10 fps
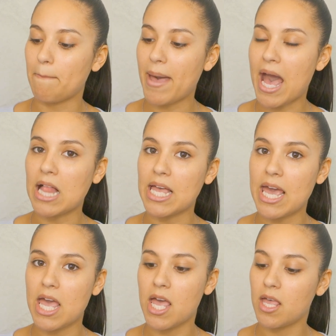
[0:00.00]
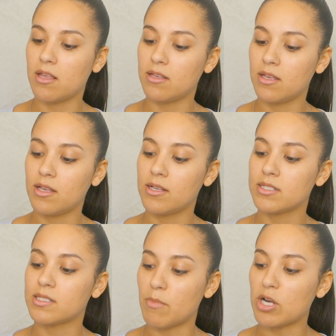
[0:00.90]
palette.
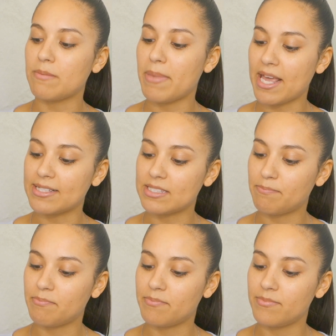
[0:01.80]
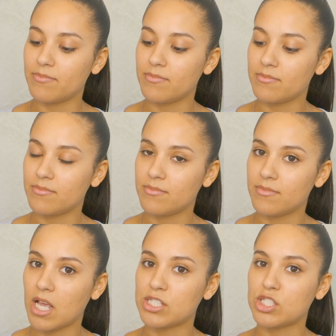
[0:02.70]
Smarty
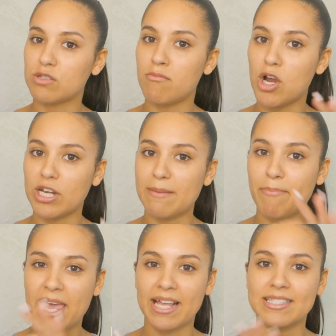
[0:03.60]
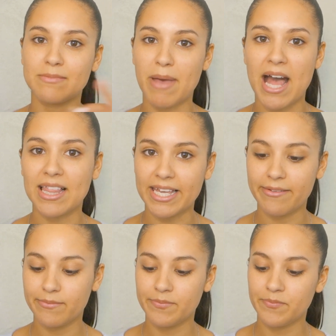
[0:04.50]
Pants palette.
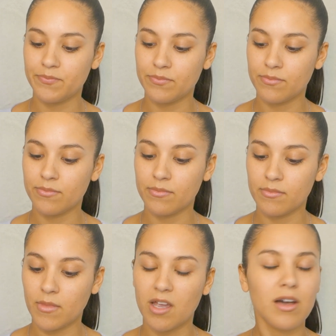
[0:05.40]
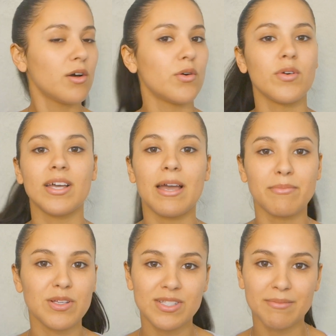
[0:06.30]
Oh,
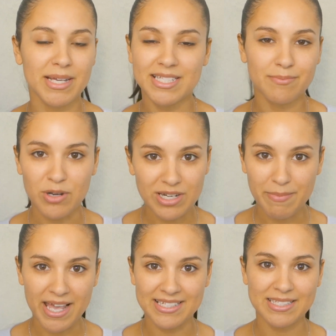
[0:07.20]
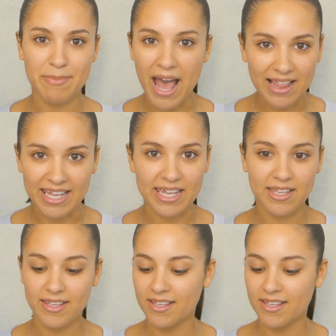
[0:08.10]
I'm using my Smarty Pants palette.